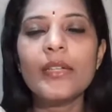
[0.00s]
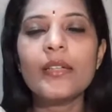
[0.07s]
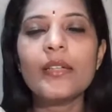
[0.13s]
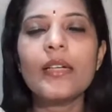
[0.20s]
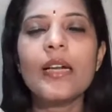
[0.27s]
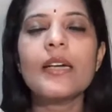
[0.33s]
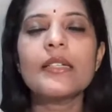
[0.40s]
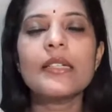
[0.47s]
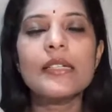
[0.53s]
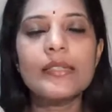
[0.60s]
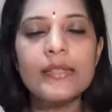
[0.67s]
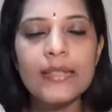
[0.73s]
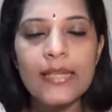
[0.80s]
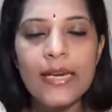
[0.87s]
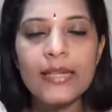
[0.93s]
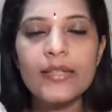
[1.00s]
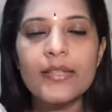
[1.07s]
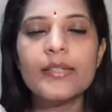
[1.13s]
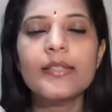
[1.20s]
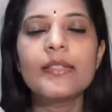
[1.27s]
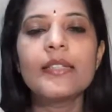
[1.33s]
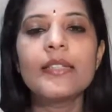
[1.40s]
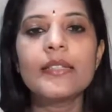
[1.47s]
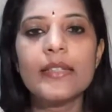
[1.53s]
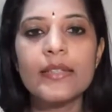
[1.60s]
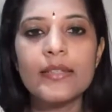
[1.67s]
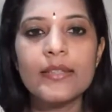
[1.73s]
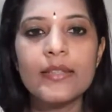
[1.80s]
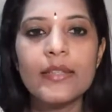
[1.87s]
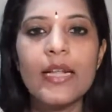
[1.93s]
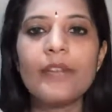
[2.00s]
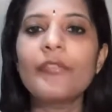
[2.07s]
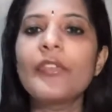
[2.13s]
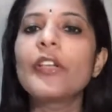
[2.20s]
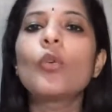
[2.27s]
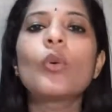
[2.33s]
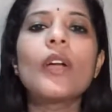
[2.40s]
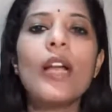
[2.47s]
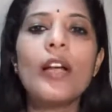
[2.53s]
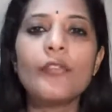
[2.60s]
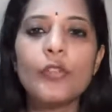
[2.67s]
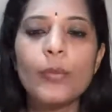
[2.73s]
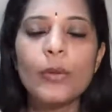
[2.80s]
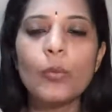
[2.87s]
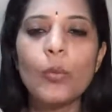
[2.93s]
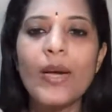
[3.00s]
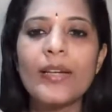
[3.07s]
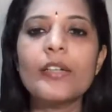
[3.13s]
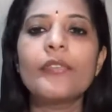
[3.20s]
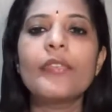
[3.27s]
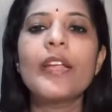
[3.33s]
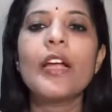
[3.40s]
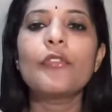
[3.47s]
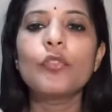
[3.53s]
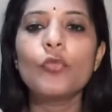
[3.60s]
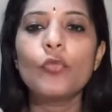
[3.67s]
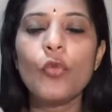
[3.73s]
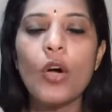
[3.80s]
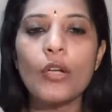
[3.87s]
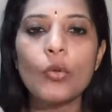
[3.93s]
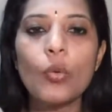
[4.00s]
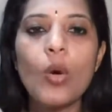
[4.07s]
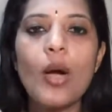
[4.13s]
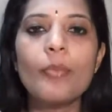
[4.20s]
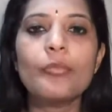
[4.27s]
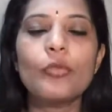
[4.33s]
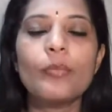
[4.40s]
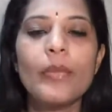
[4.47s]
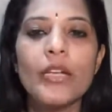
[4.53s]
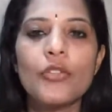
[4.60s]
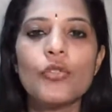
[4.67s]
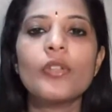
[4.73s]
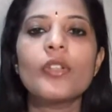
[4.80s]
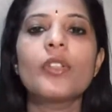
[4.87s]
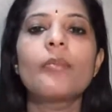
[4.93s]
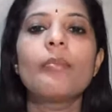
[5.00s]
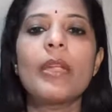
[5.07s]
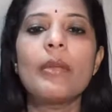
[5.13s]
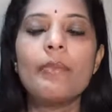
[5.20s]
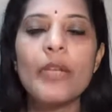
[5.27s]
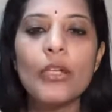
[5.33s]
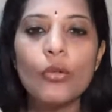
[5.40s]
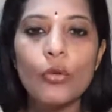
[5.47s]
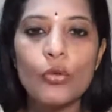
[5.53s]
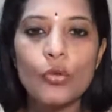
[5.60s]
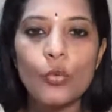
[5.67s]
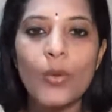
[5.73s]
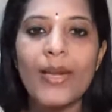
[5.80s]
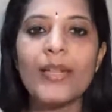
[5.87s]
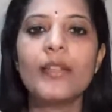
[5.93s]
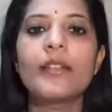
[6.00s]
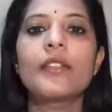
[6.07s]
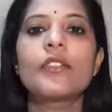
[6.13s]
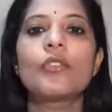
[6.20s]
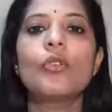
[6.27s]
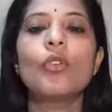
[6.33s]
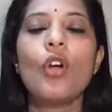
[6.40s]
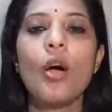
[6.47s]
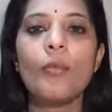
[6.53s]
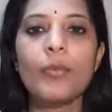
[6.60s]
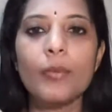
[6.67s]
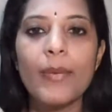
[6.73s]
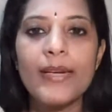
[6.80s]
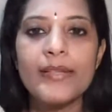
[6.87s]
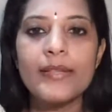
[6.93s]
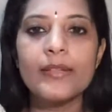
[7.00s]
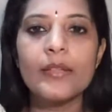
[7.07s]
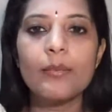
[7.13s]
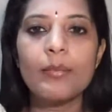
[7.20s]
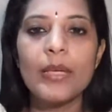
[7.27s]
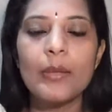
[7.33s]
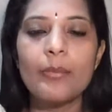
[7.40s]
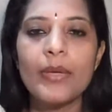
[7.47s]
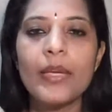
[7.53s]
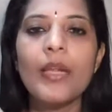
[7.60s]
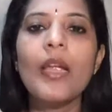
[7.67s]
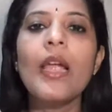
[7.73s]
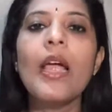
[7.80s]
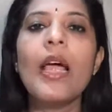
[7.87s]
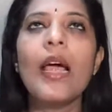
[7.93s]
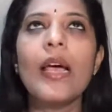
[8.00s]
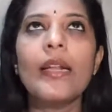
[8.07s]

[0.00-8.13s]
umbilical arteries gets detected and we don't have to be worried. We have to follow up to make sure that the baby grows well. There's no compromise in the baby.